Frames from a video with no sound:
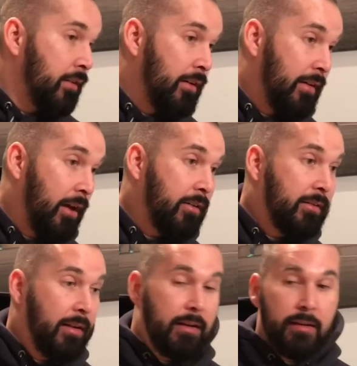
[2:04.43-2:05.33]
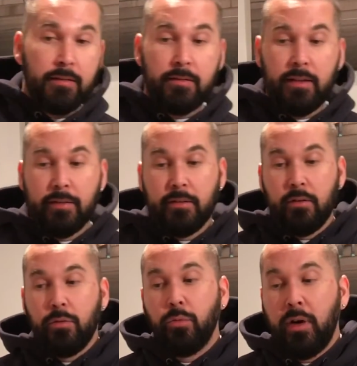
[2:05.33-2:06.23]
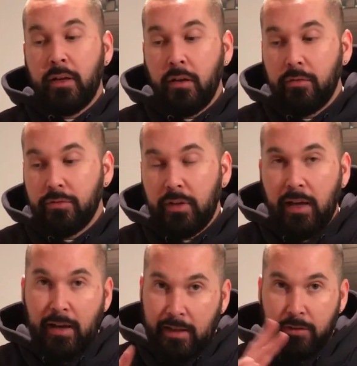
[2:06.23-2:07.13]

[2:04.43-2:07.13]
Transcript: Another thing is that I